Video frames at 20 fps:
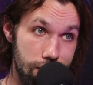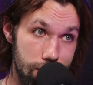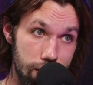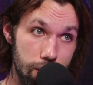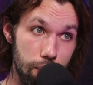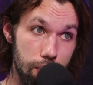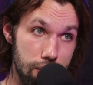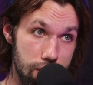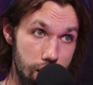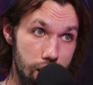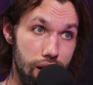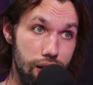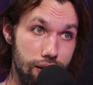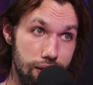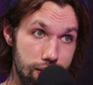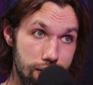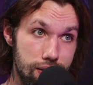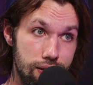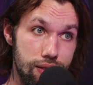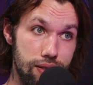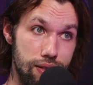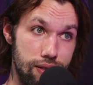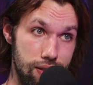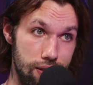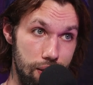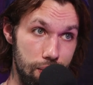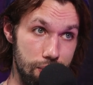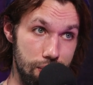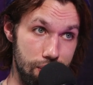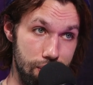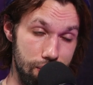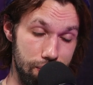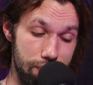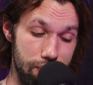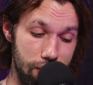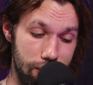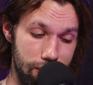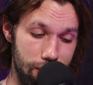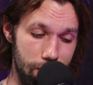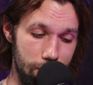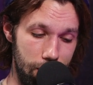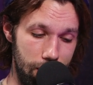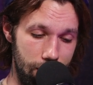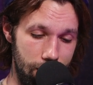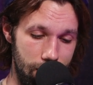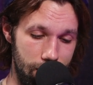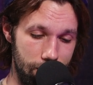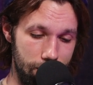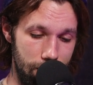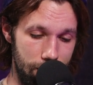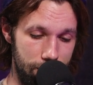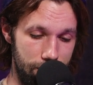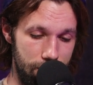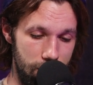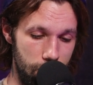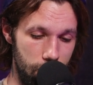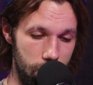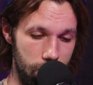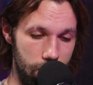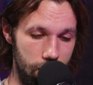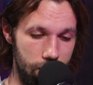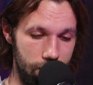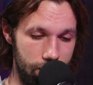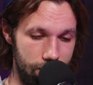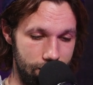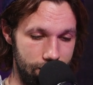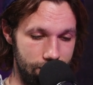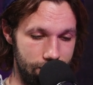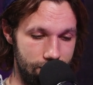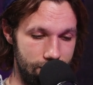I will say I was a little fucked up. My feet were like,